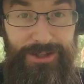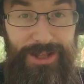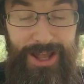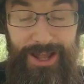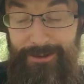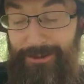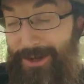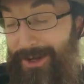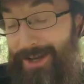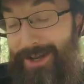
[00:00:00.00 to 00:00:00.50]
like
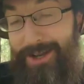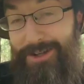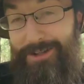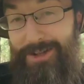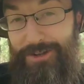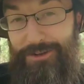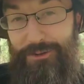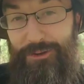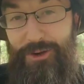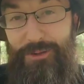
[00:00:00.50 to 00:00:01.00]
that.
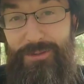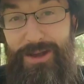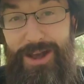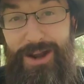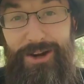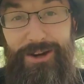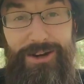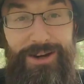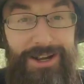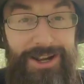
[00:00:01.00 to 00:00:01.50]
Doesn't really
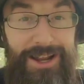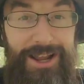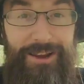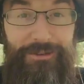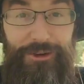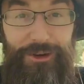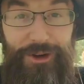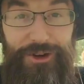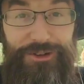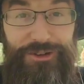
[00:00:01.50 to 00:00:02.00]
matter.
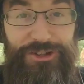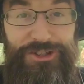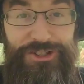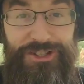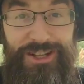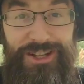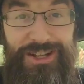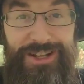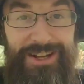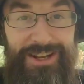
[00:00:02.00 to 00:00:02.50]
If you're
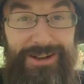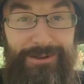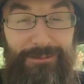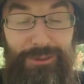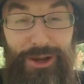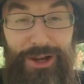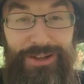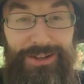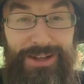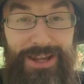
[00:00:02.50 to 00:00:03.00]
interested in
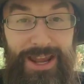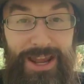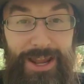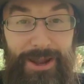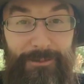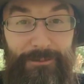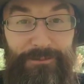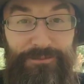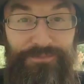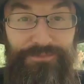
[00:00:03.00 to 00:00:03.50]
playing the
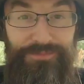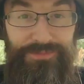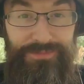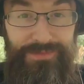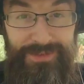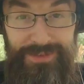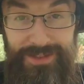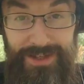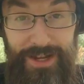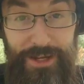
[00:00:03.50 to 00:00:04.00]
game
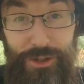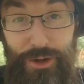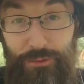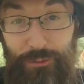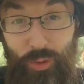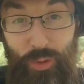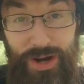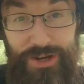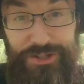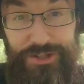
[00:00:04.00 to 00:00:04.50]
and you have
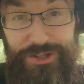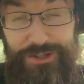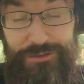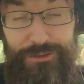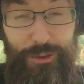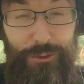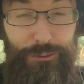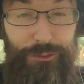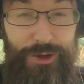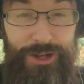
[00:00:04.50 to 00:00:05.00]
questions,
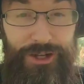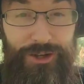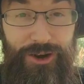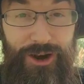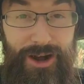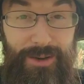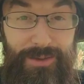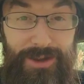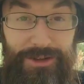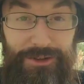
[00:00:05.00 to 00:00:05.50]
feel free to
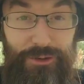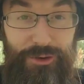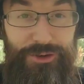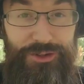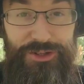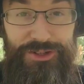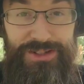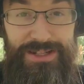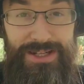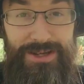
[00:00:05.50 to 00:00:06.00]
comment or
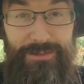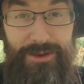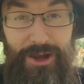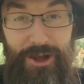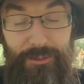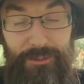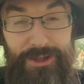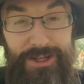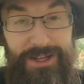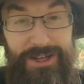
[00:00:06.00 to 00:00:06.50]
just
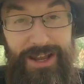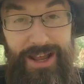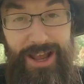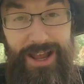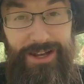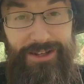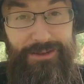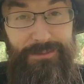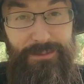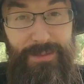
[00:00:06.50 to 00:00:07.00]
email me
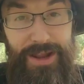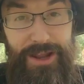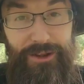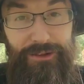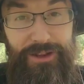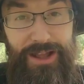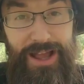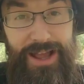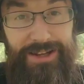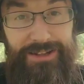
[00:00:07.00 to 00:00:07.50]
at
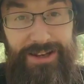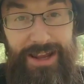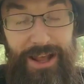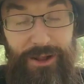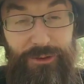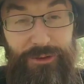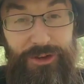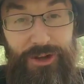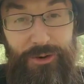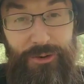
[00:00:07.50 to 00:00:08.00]

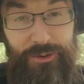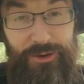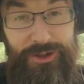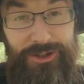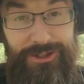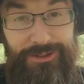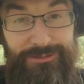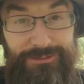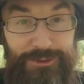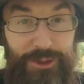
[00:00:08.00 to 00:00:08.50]
mail@callen.org.
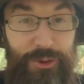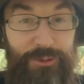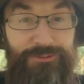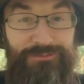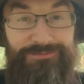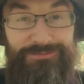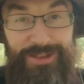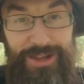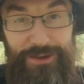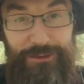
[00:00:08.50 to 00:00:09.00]
So
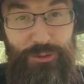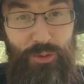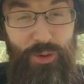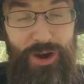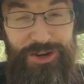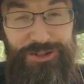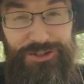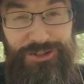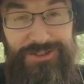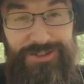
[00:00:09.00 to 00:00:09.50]
thanks for
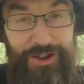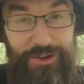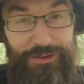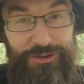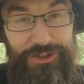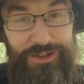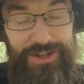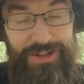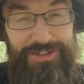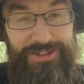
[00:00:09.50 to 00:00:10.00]
watching, and I'll
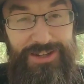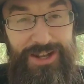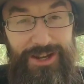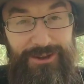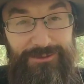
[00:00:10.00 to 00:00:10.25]
see you next